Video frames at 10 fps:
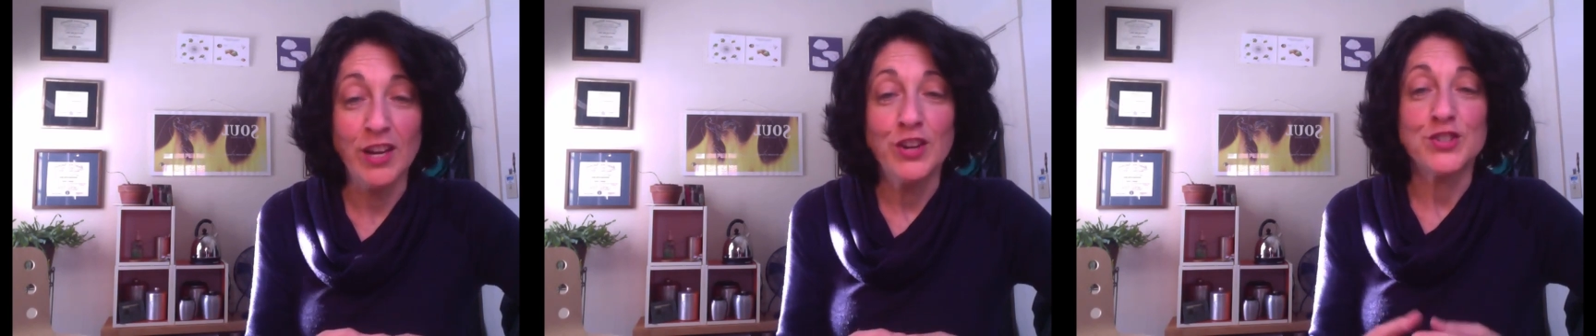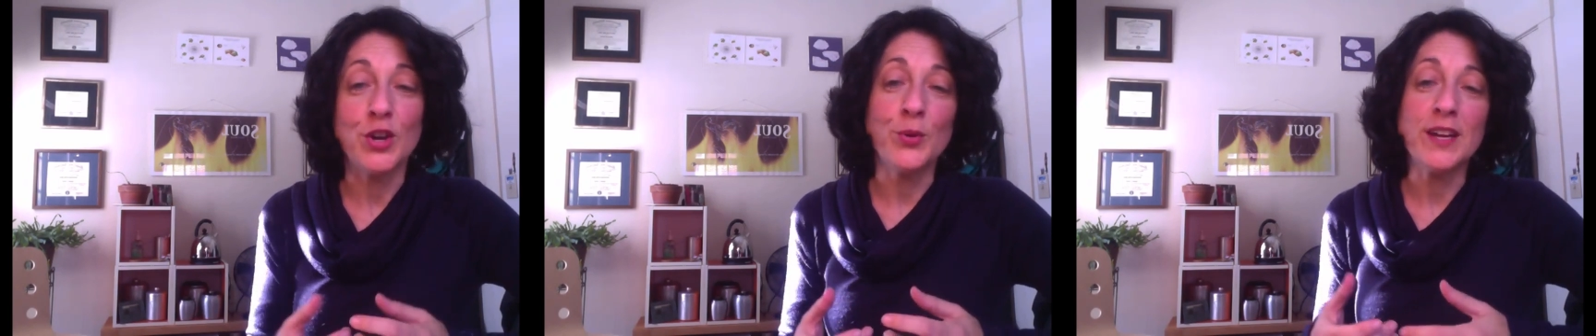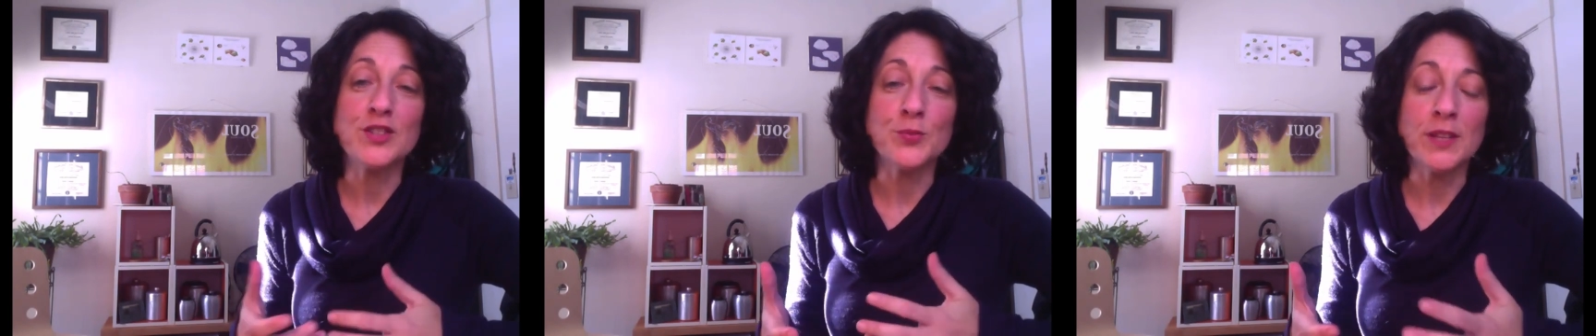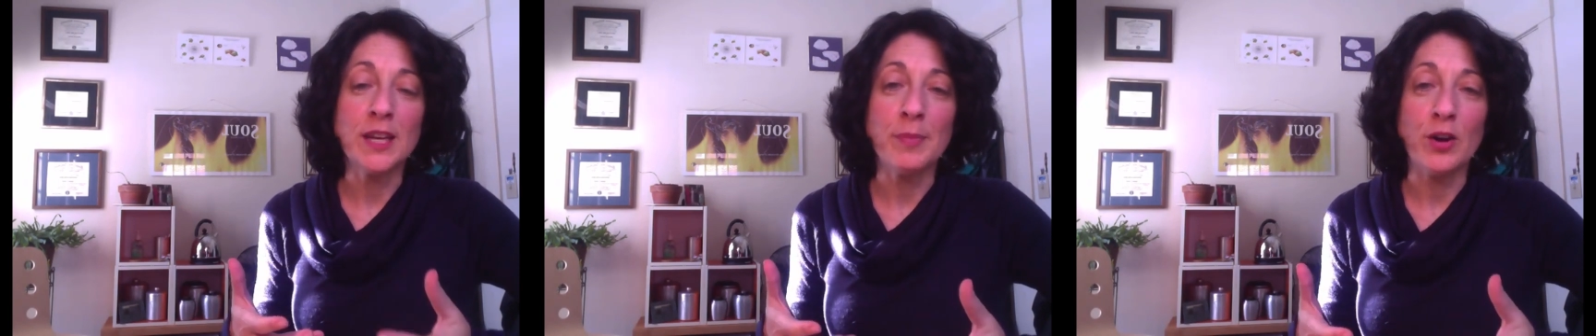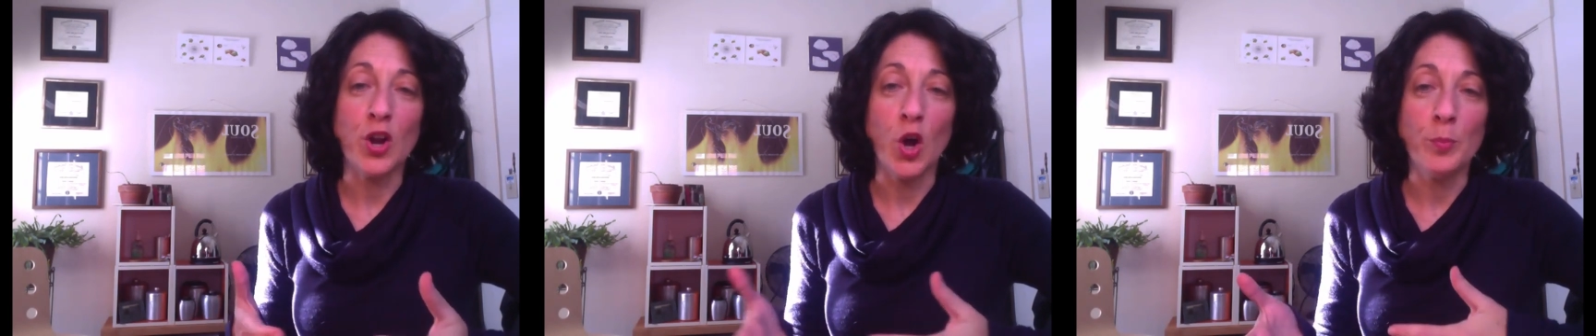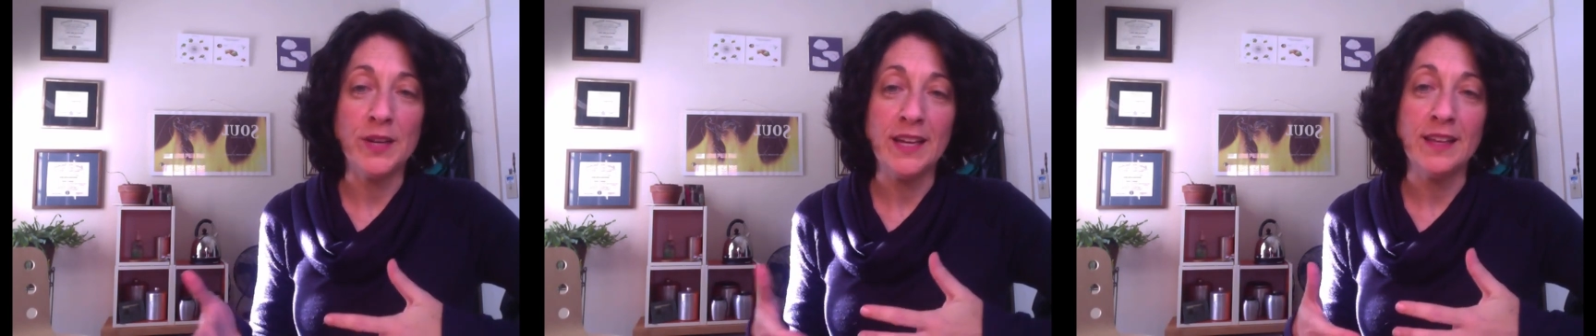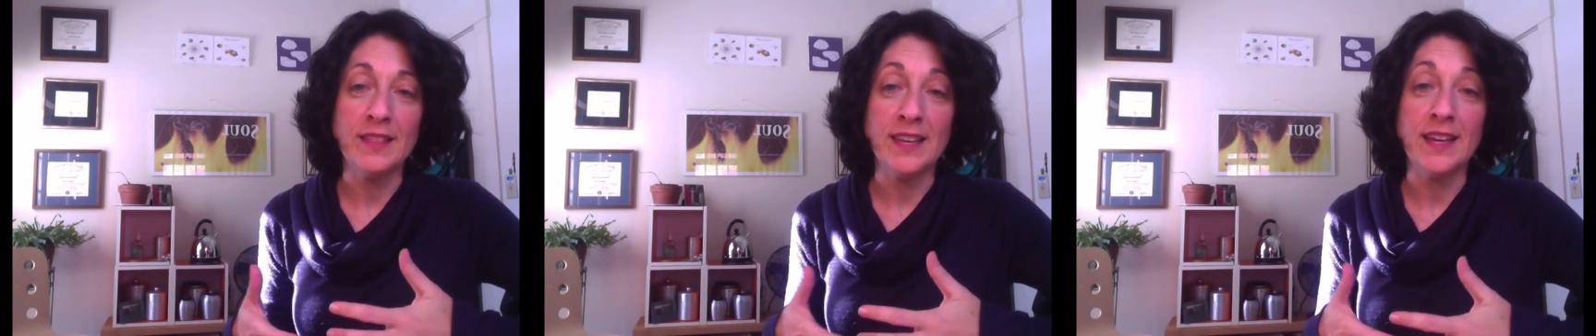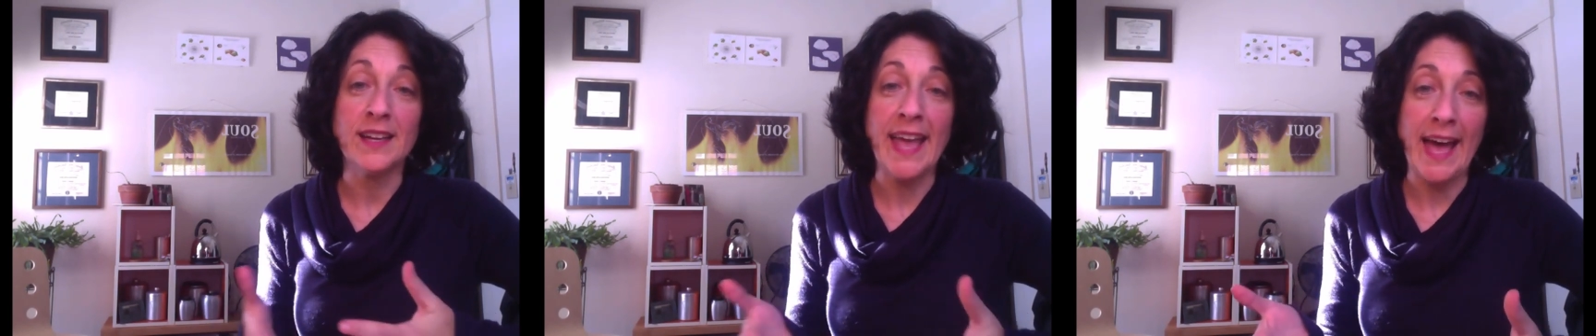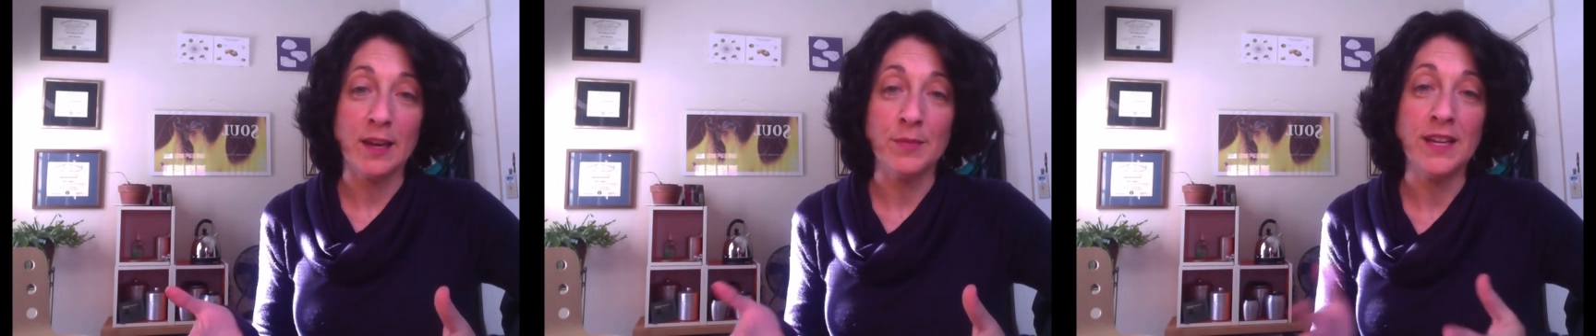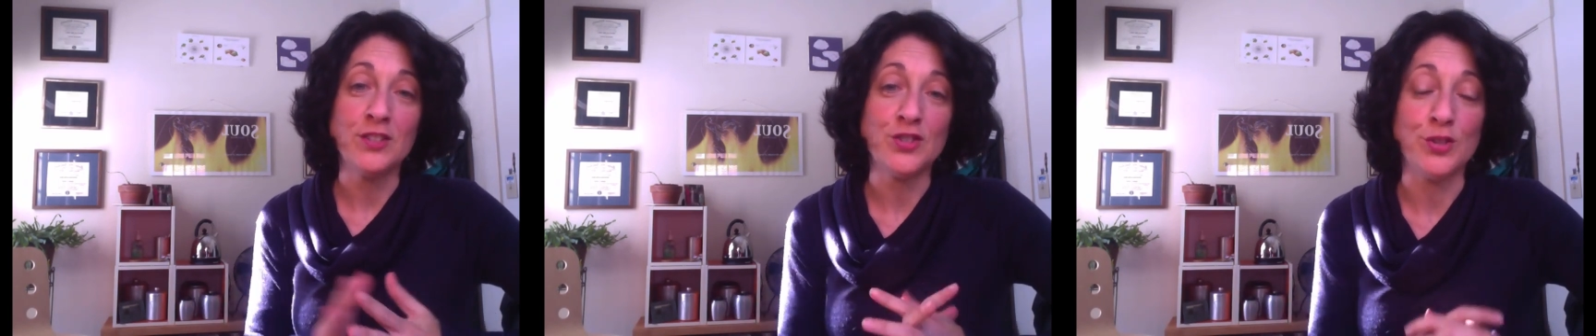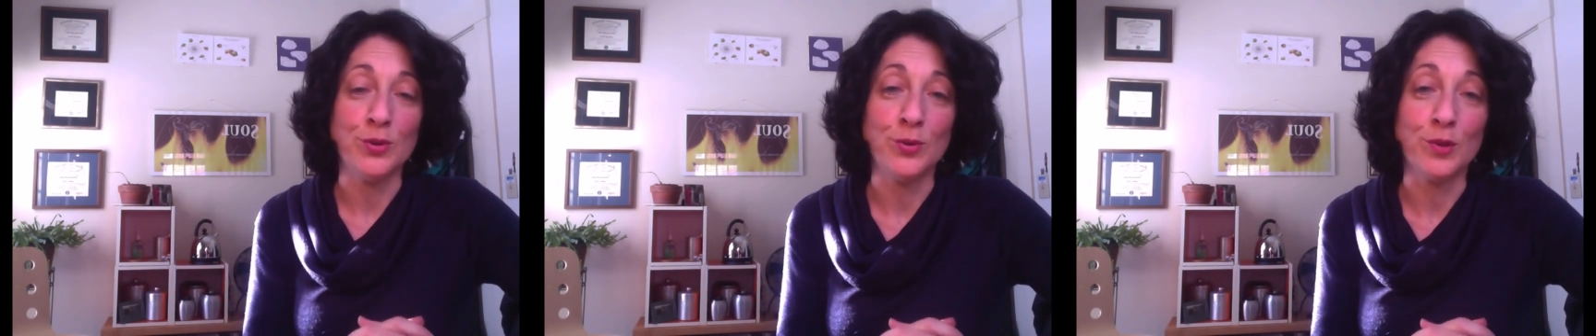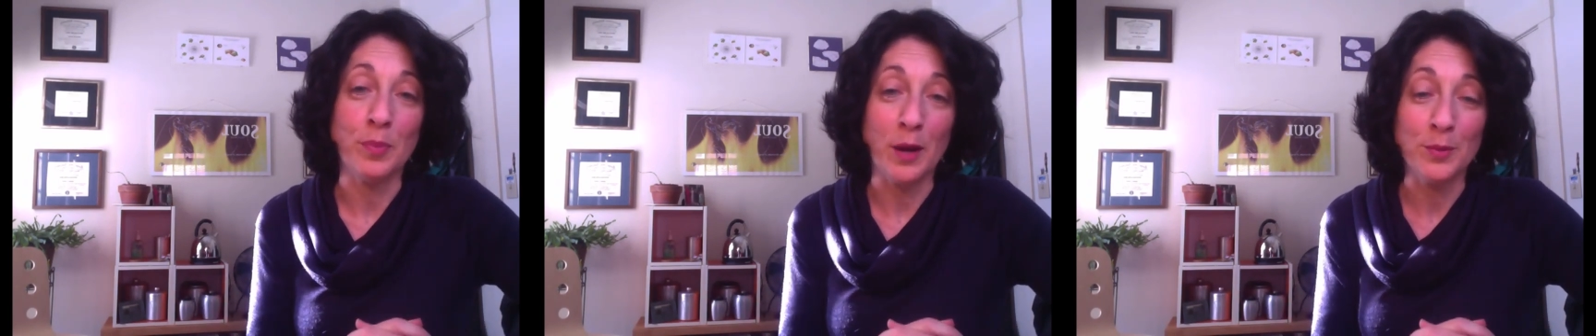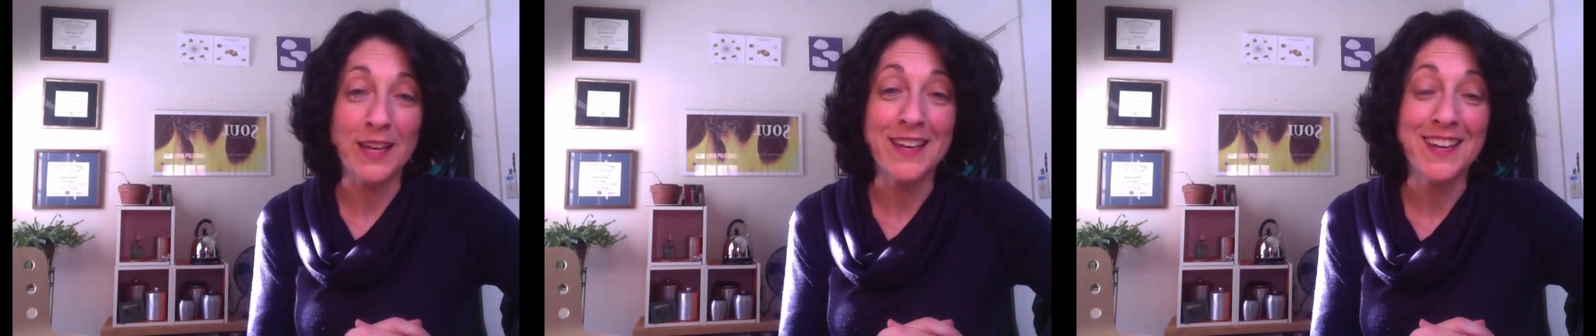So it's really about opening the academy to the public,